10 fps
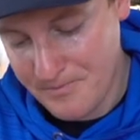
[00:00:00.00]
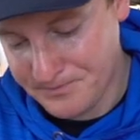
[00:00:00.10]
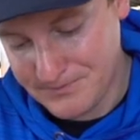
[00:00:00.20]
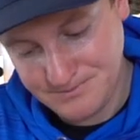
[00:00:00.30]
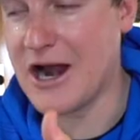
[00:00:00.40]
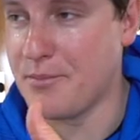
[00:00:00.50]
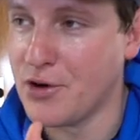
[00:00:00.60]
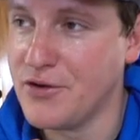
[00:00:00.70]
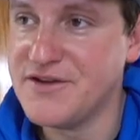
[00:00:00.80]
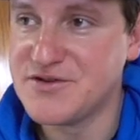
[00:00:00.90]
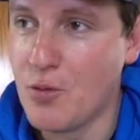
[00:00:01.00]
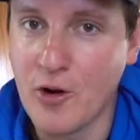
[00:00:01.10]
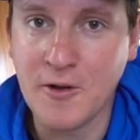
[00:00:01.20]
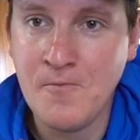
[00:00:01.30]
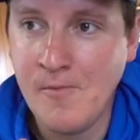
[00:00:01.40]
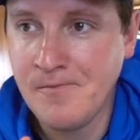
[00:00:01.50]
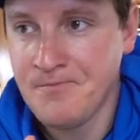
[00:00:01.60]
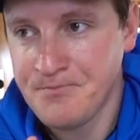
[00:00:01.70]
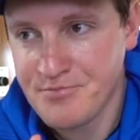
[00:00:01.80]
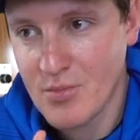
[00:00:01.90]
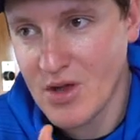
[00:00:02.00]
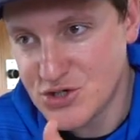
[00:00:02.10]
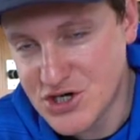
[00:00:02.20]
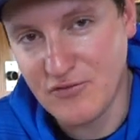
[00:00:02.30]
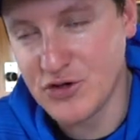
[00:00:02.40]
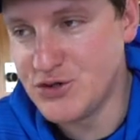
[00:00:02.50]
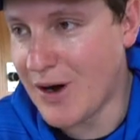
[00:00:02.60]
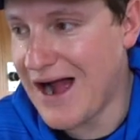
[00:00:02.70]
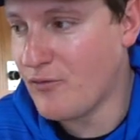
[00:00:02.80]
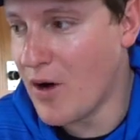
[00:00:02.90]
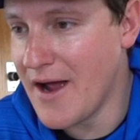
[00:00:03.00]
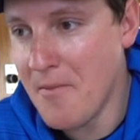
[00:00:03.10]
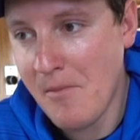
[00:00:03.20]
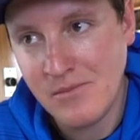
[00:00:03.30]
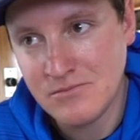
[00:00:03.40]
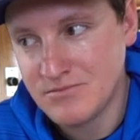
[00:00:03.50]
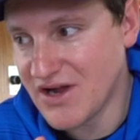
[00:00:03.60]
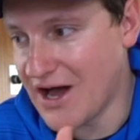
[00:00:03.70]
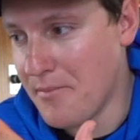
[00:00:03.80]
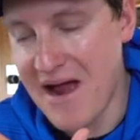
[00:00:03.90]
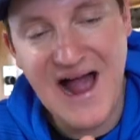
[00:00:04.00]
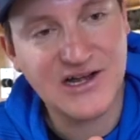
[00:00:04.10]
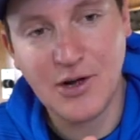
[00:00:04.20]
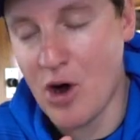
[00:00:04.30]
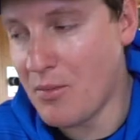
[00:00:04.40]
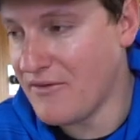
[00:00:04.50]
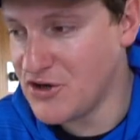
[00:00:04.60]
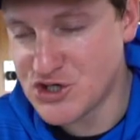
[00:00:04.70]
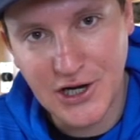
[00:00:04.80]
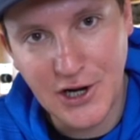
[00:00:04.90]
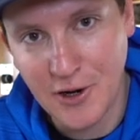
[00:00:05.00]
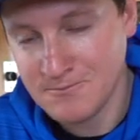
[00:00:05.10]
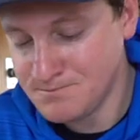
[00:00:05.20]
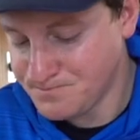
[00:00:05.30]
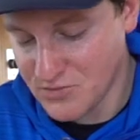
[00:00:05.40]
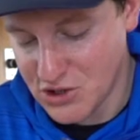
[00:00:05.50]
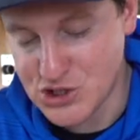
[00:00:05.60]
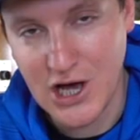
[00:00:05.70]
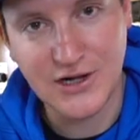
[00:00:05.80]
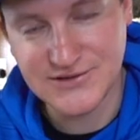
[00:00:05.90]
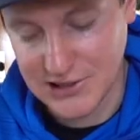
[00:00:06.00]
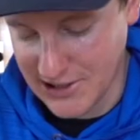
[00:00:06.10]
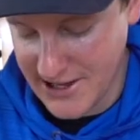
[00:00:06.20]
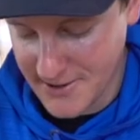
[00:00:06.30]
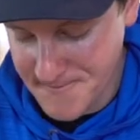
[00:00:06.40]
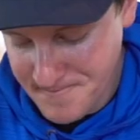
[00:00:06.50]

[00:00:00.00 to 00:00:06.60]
I got up early this morning, shoveled the driveway, kind of packed up all my fishing gear, shot out to the lake.